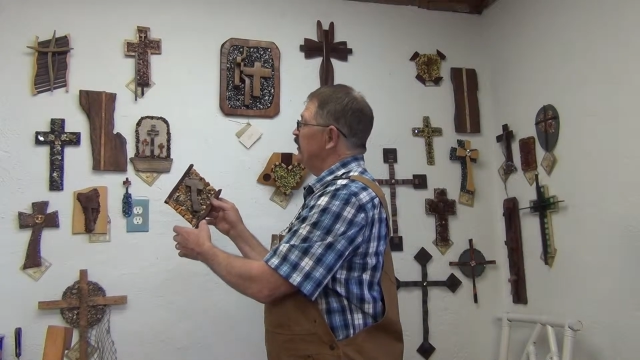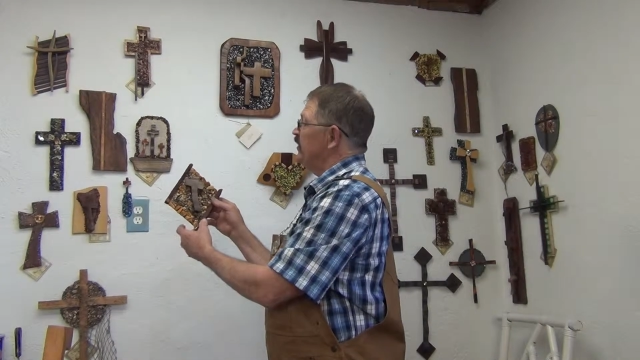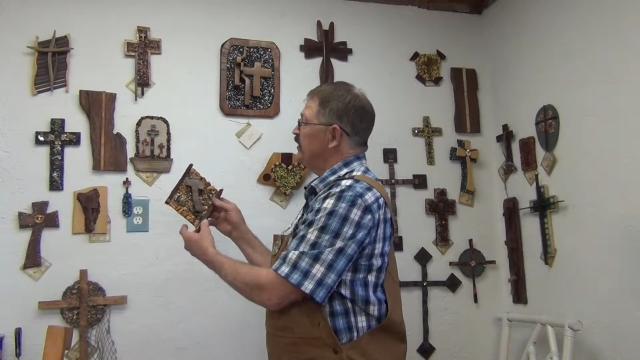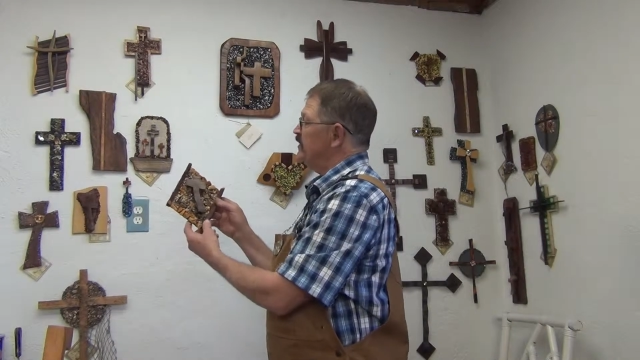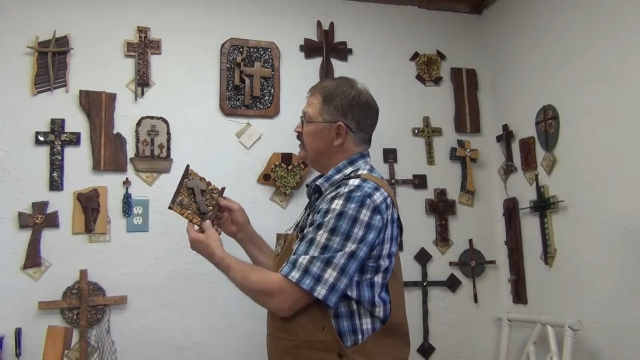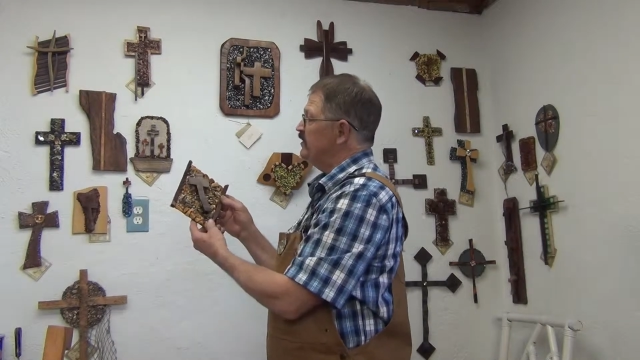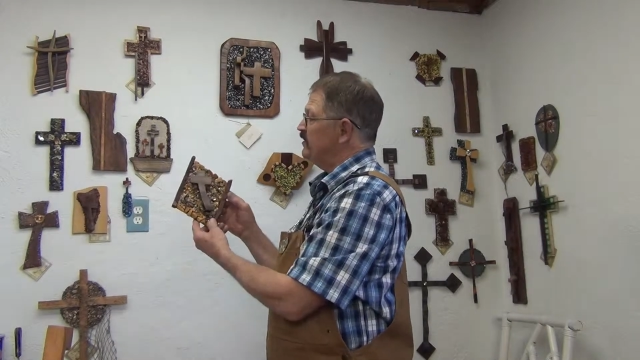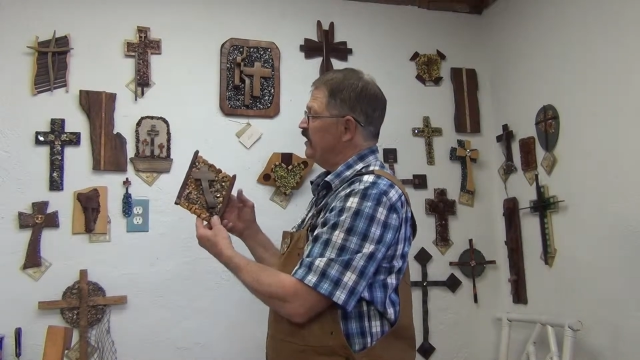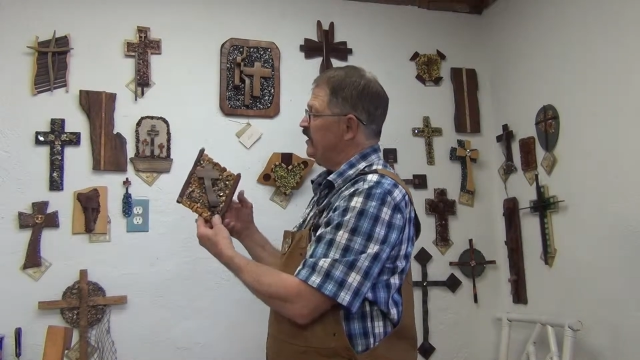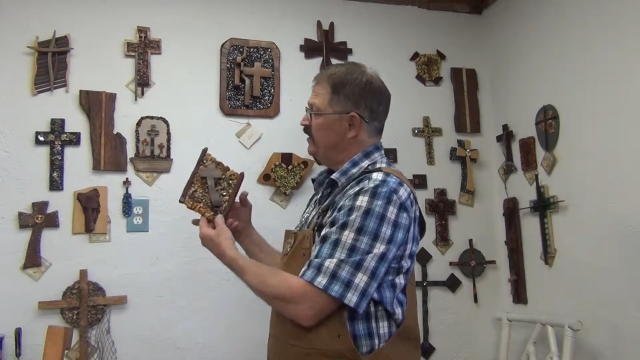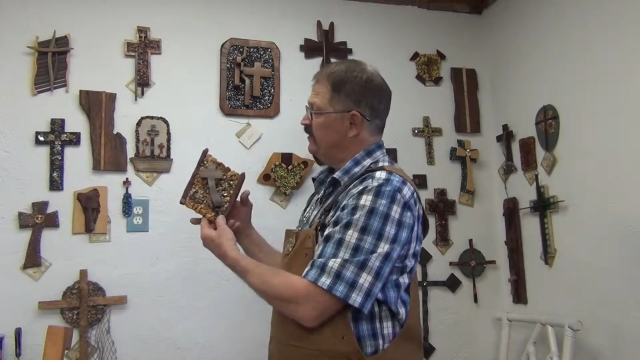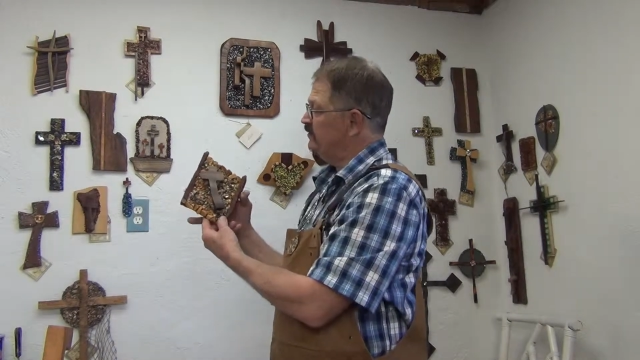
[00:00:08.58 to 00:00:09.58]
This is
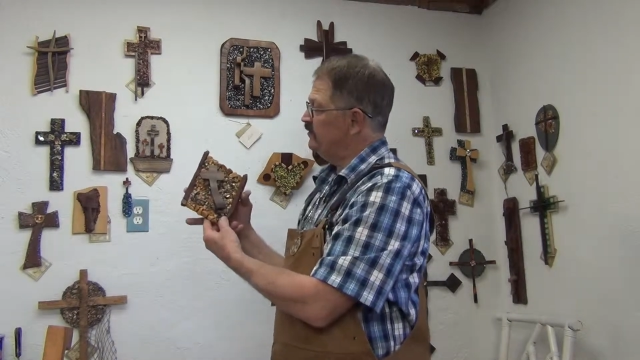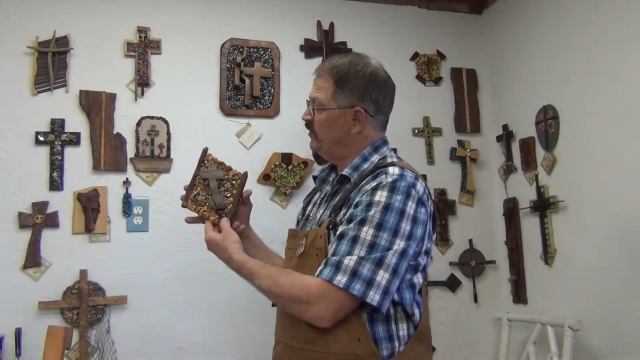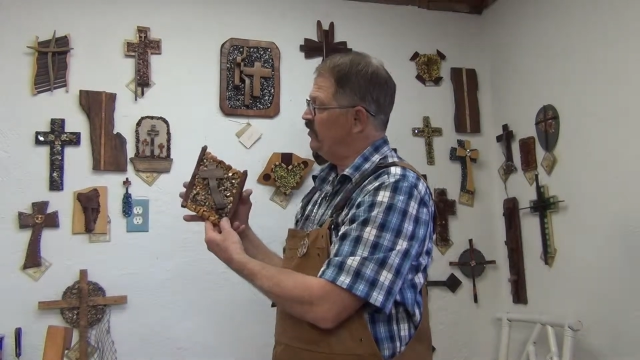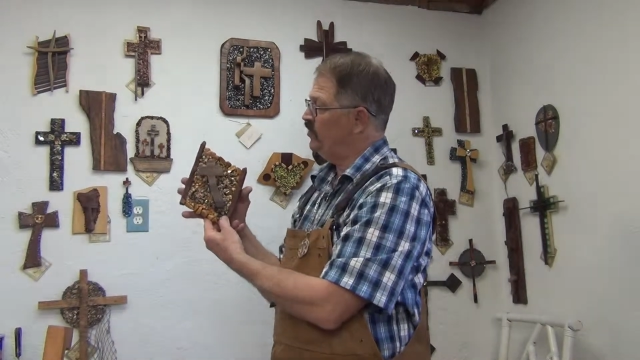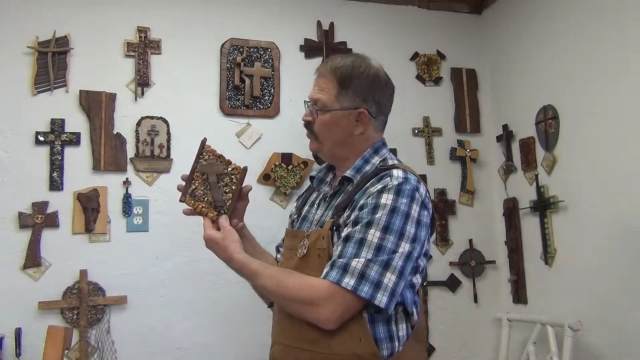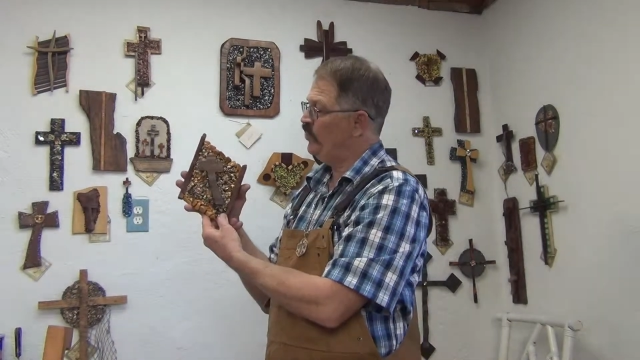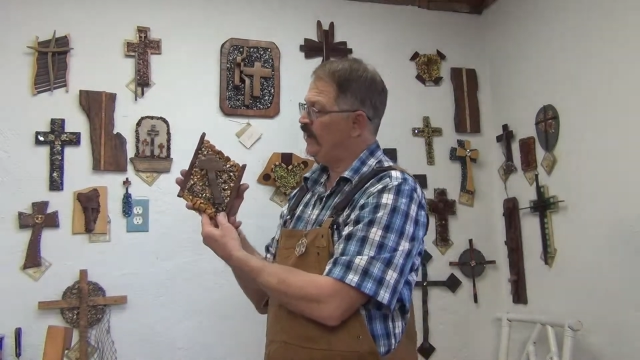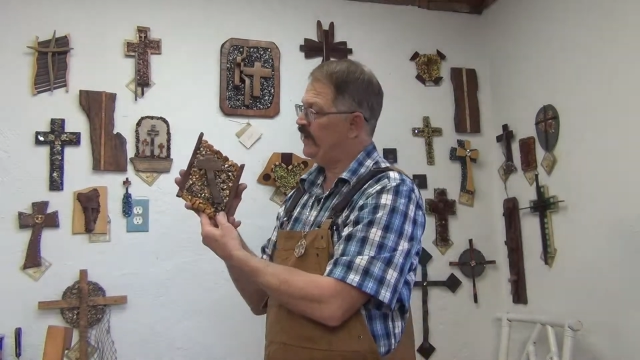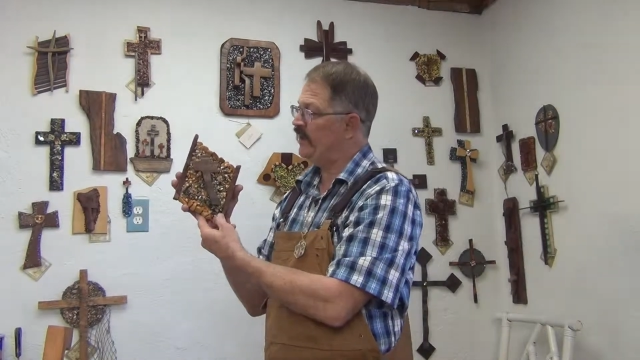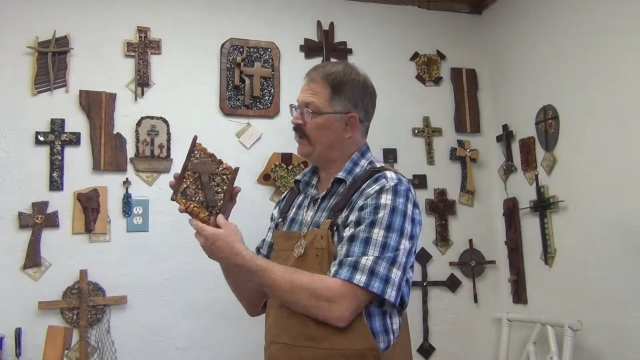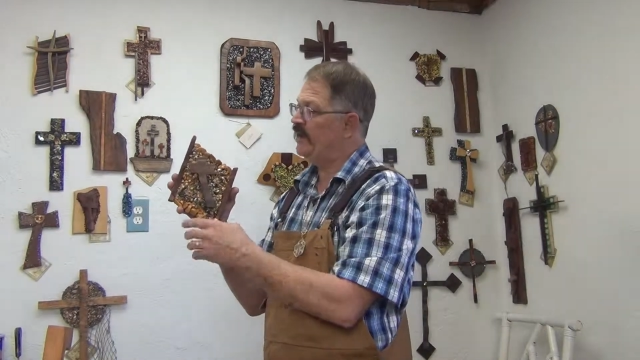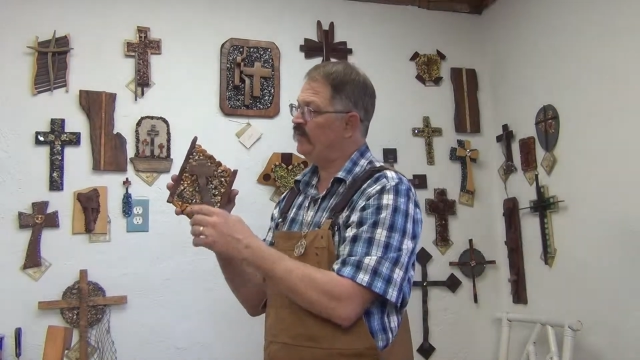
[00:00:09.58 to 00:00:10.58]
uh,
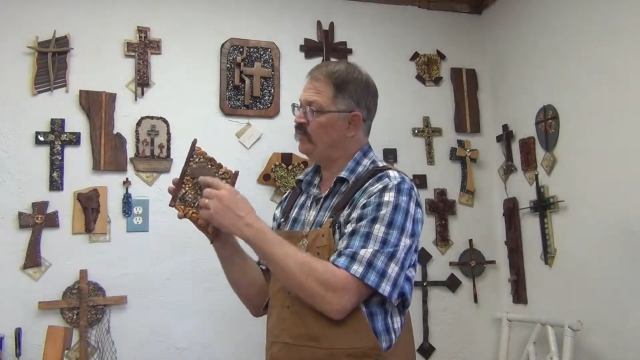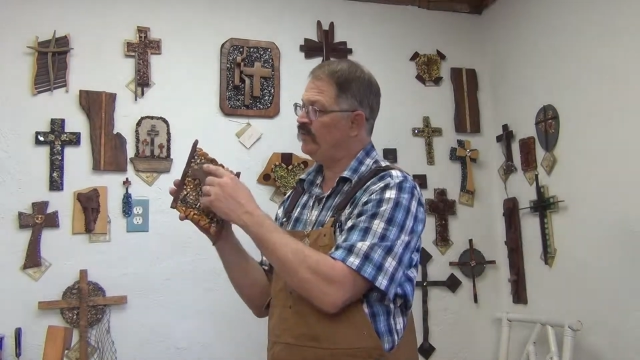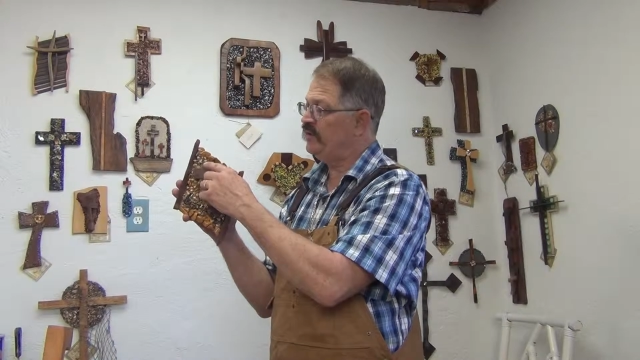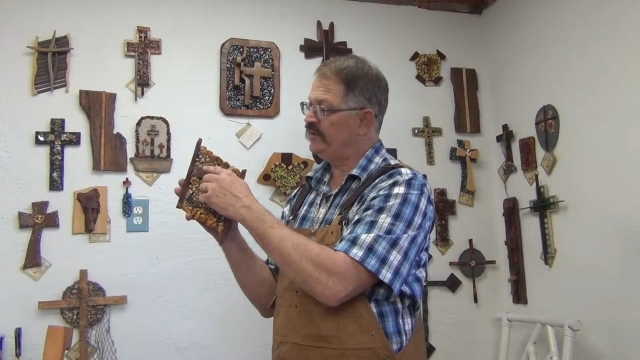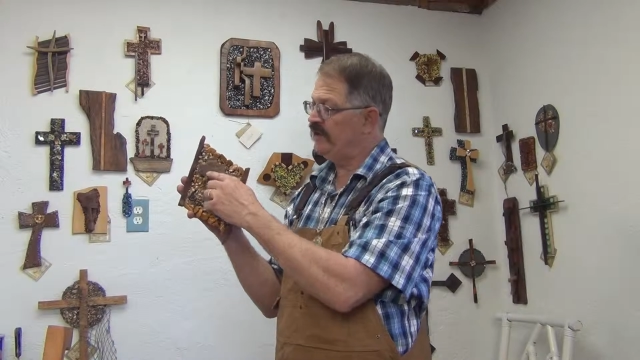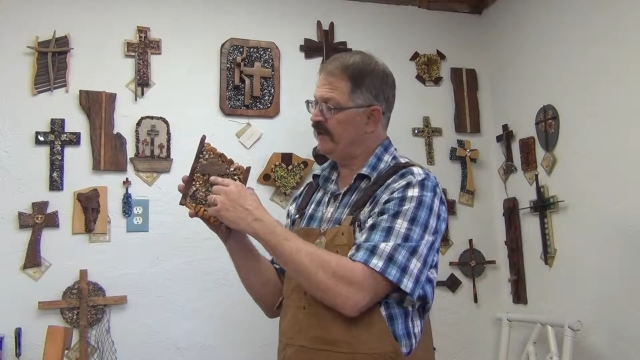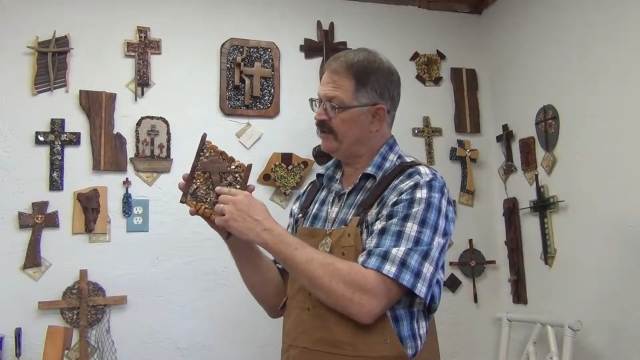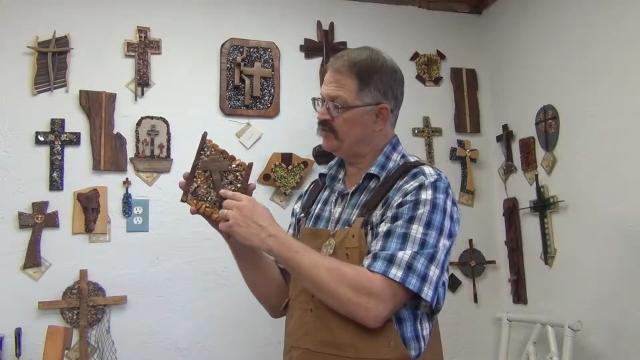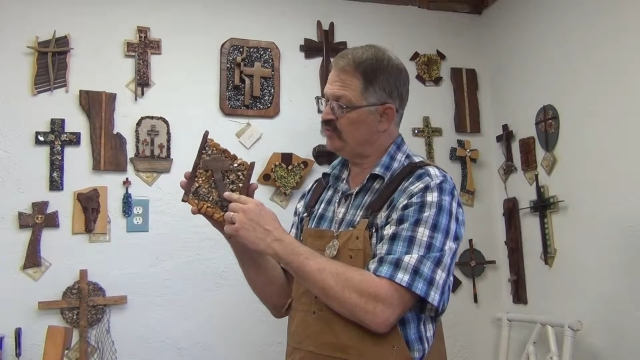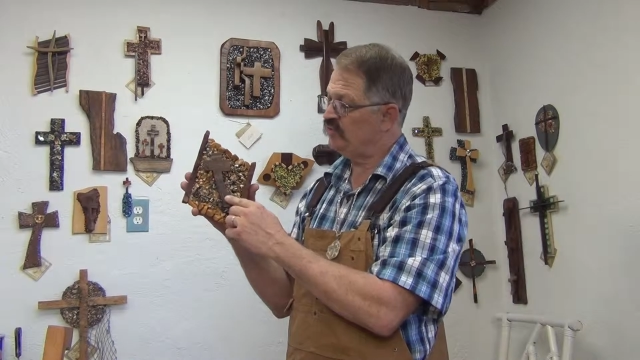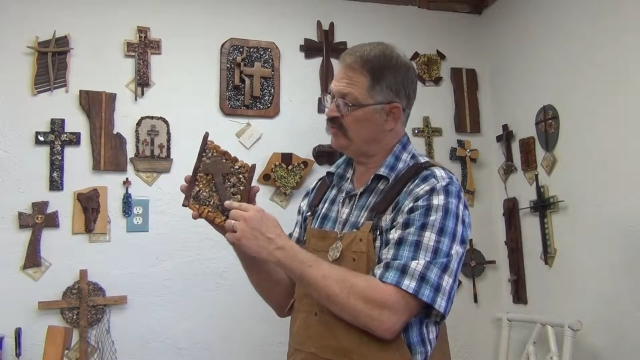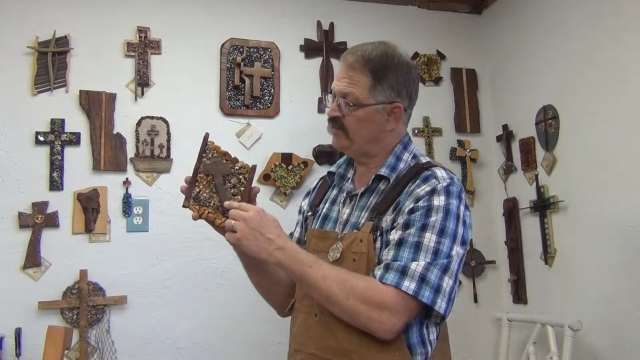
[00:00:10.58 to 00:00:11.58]
Wenge wood, the
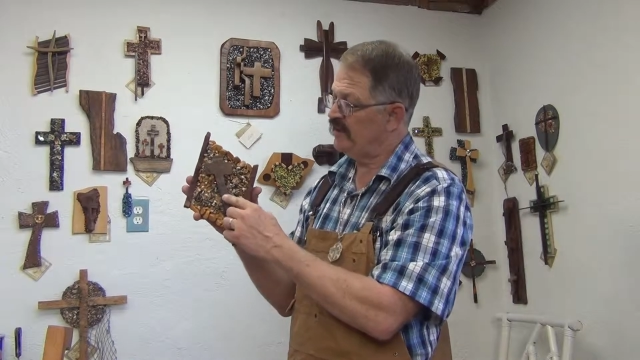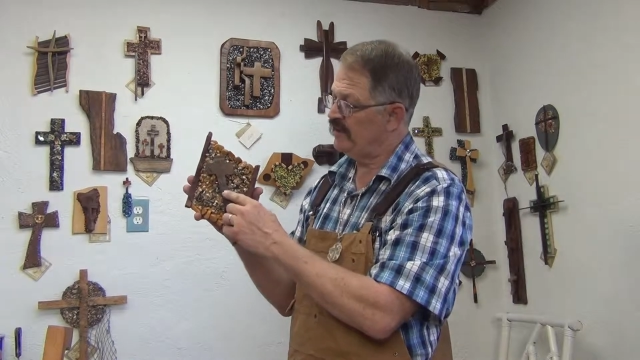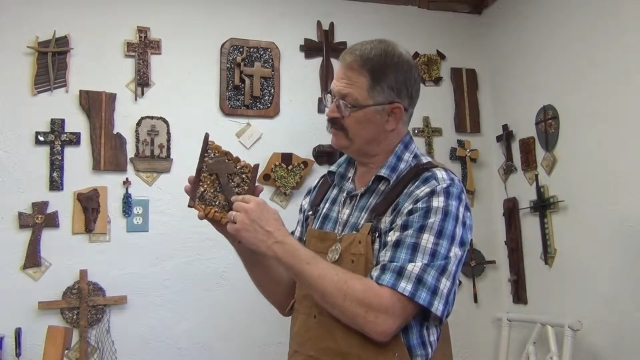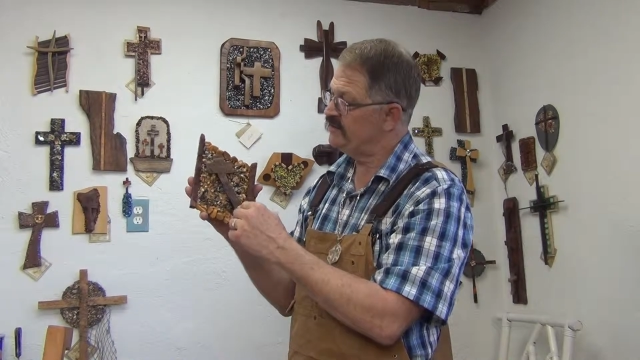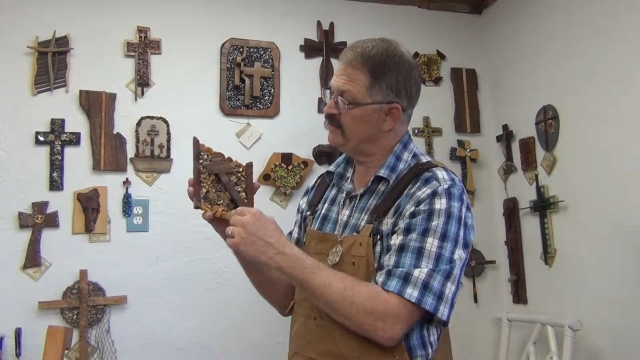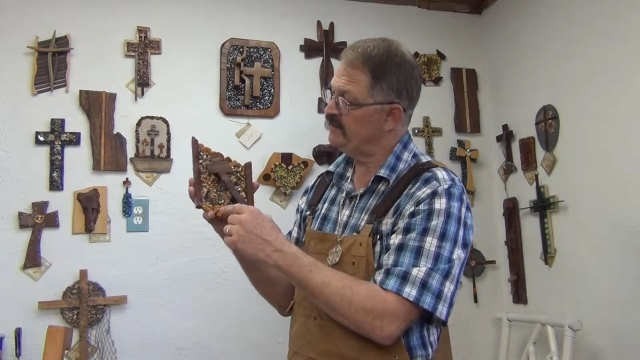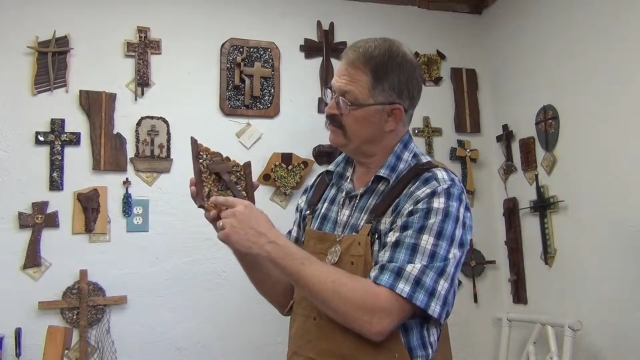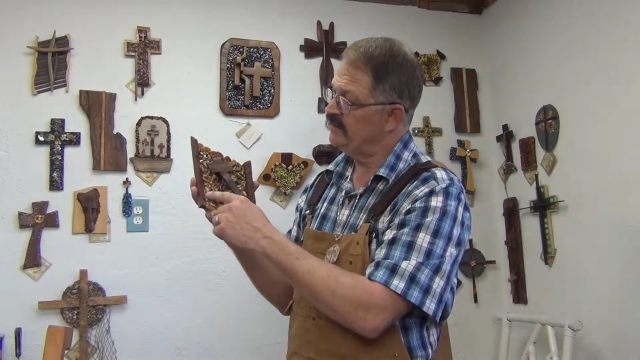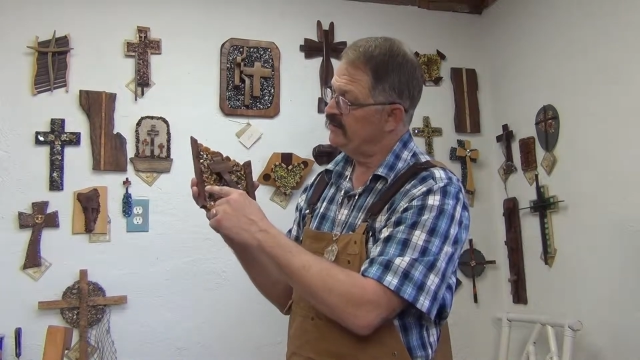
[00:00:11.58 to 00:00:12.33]
actual cross.